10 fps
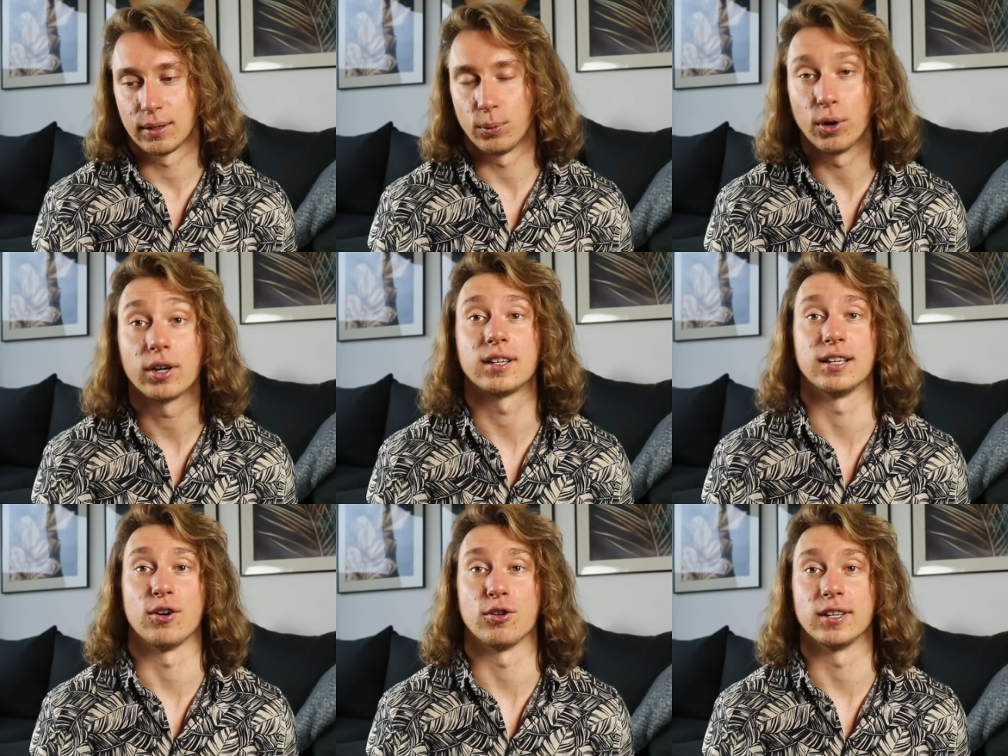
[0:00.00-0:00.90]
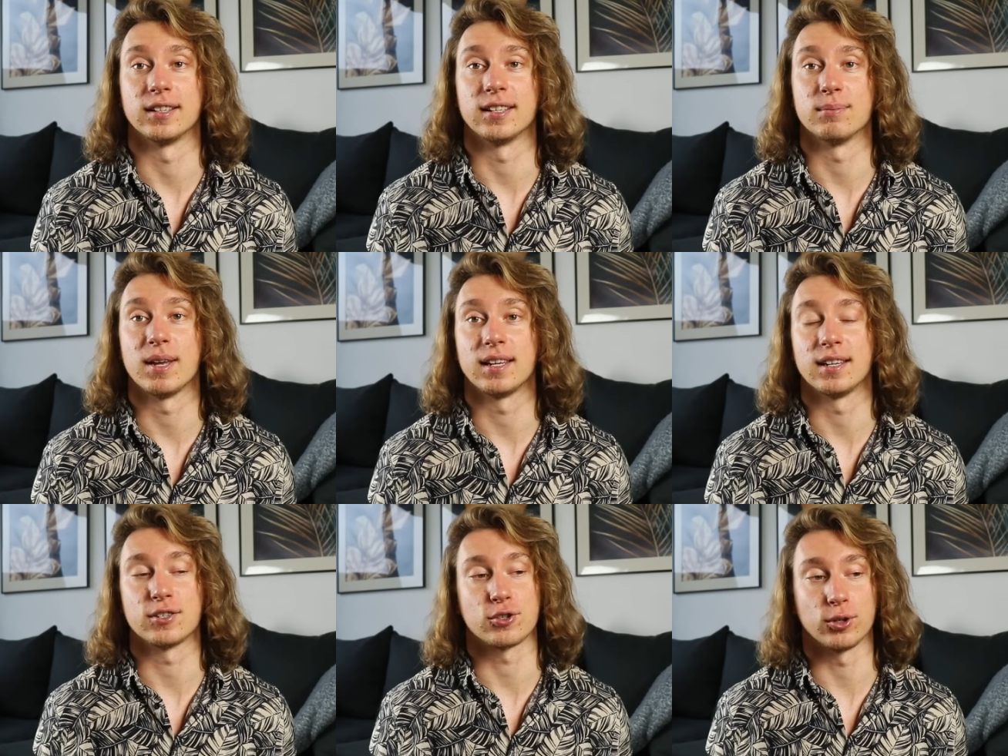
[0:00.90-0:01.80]
working on it and
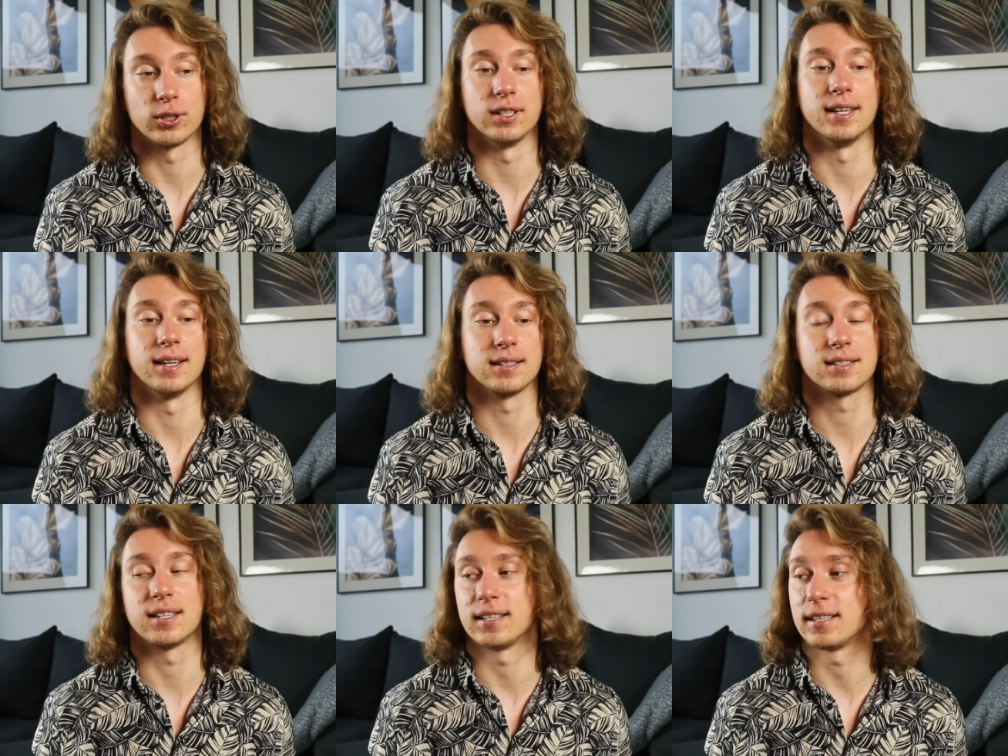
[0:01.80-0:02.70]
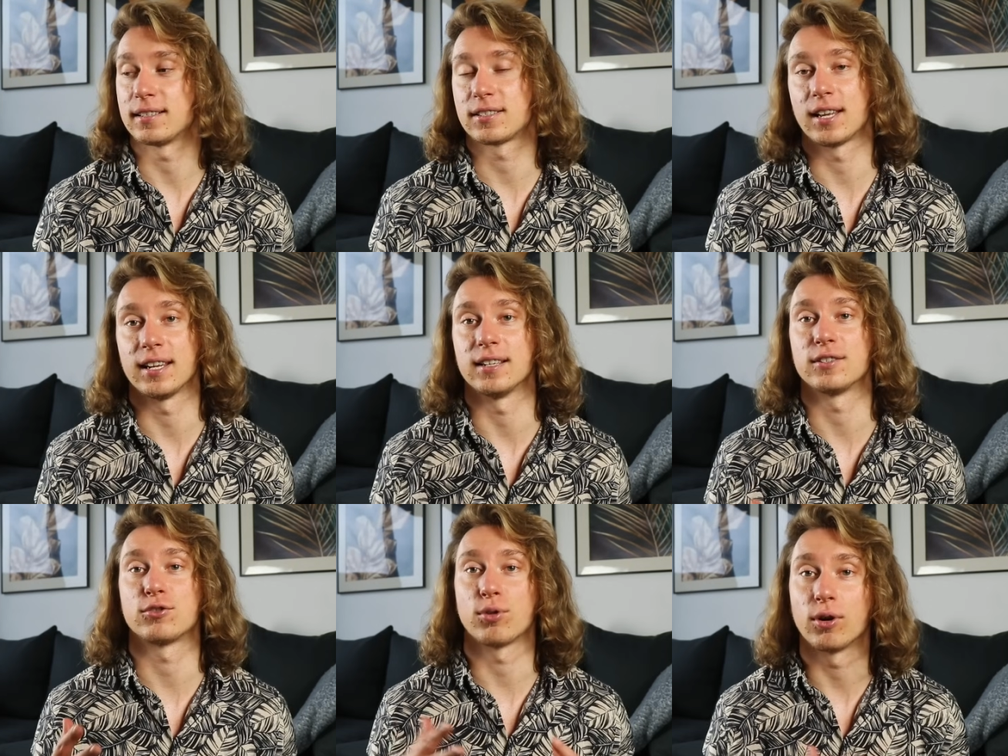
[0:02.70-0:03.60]
making sure that they are staying
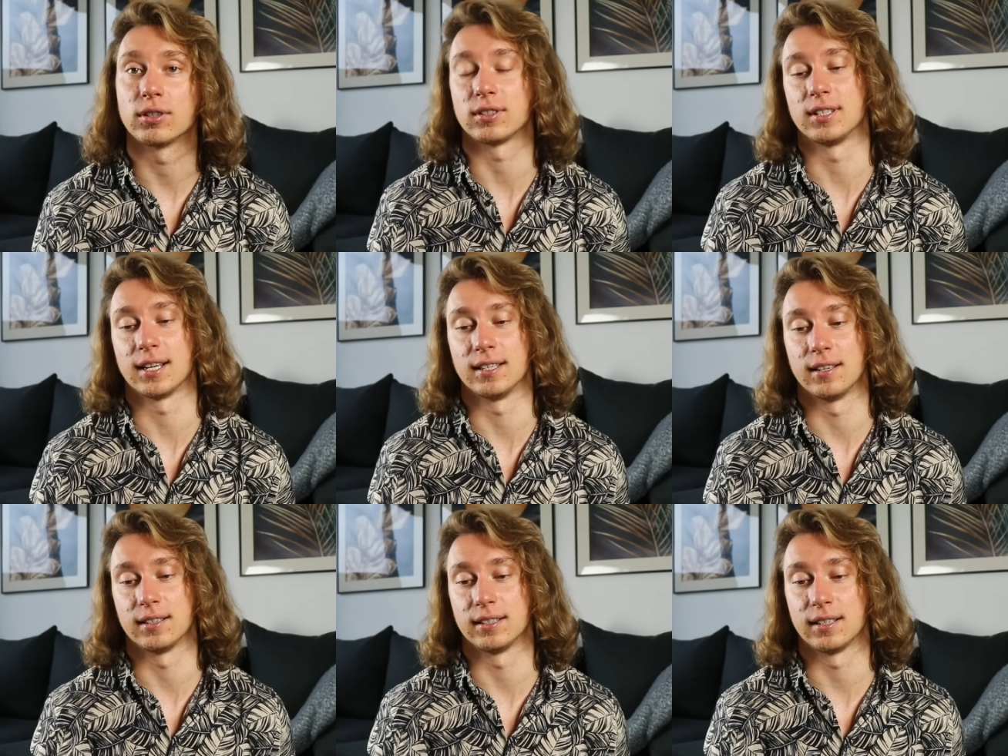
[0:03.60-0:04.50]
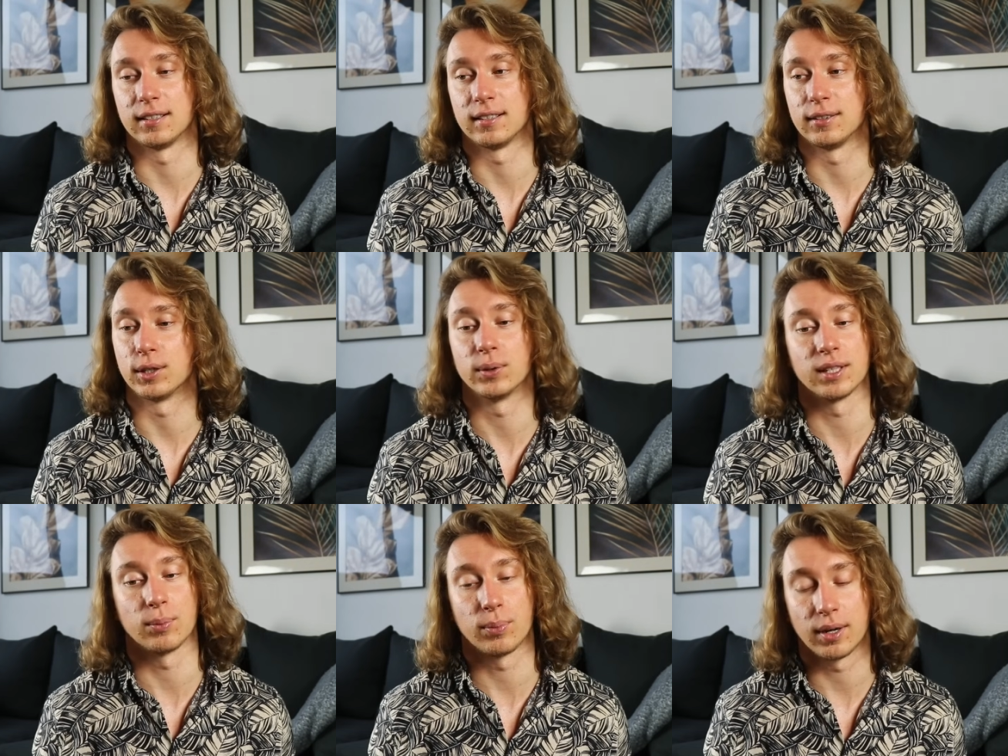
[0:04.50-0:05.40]
strong together and they're not
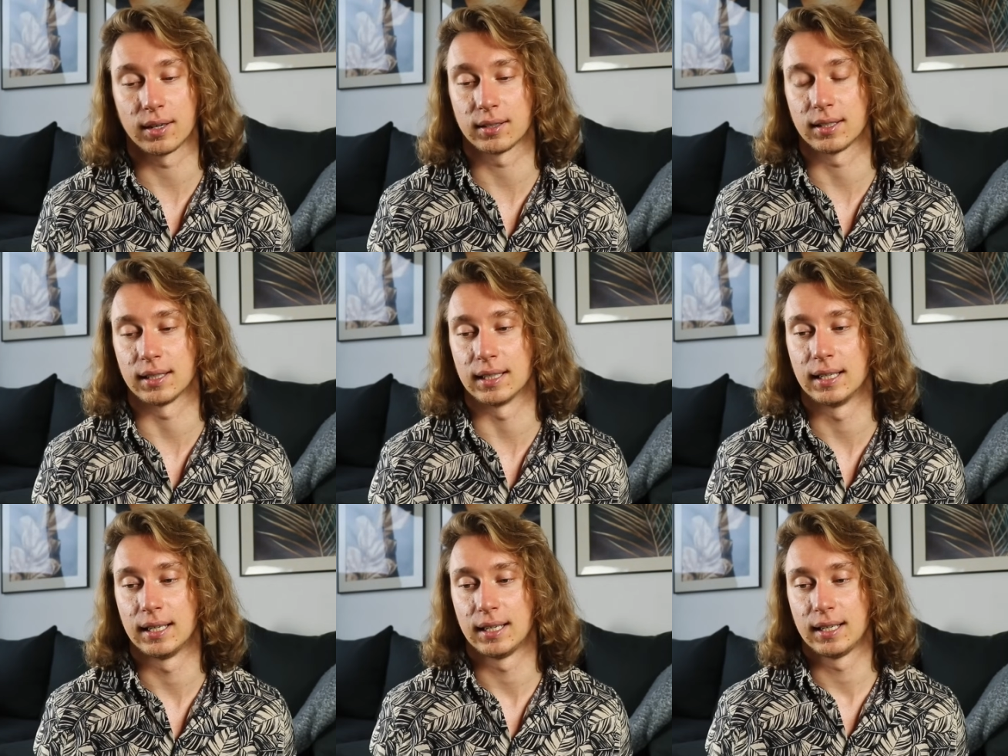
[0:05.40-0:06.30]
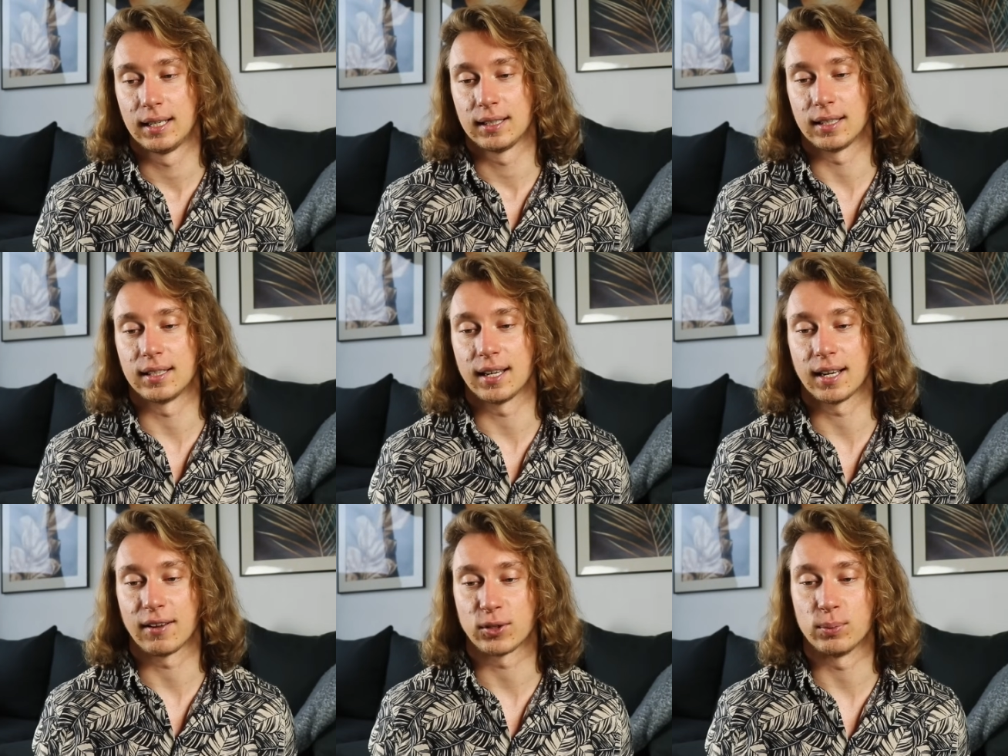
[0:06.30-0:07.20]
growing apart, and that they
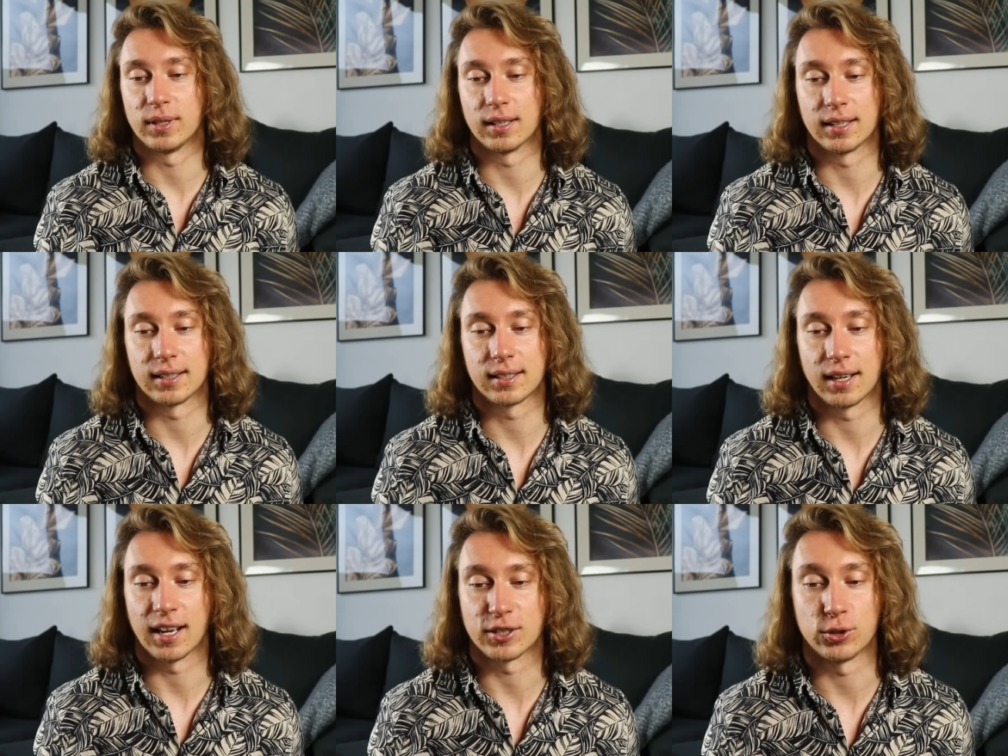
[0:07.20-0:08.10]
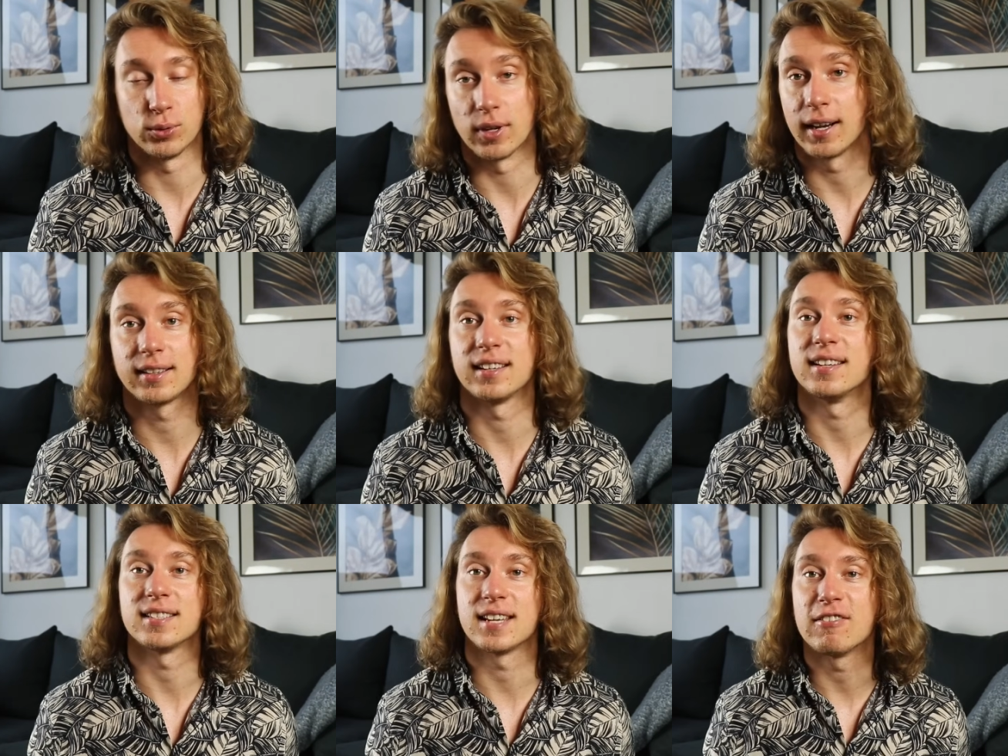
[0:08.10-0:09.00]
have to be like as united
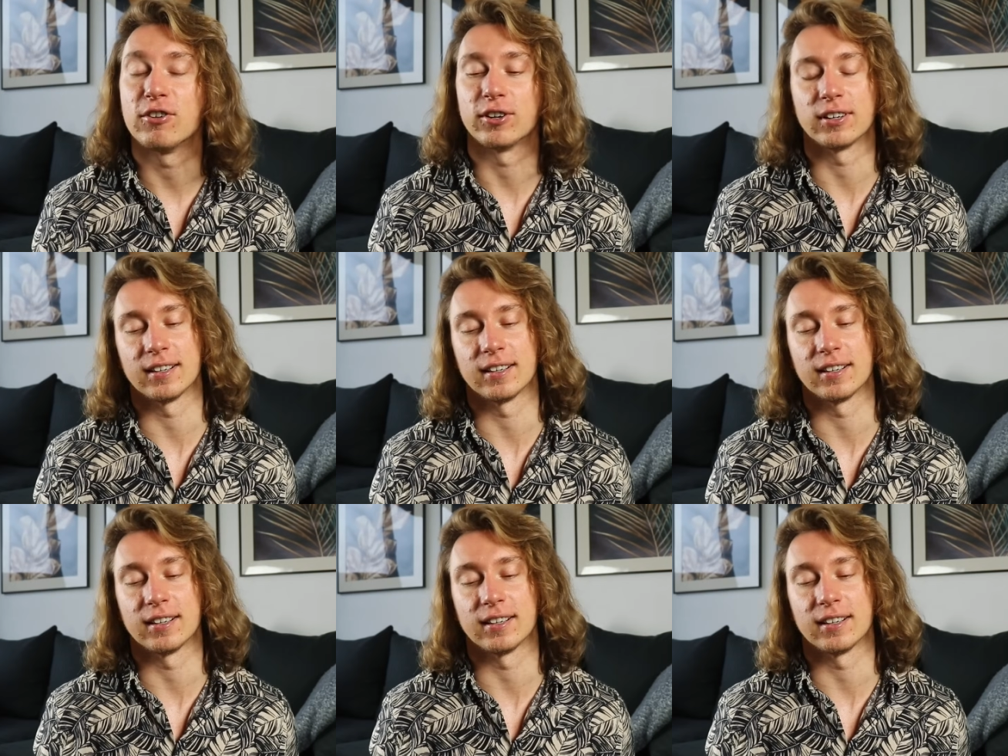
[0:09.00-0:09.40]
as ever.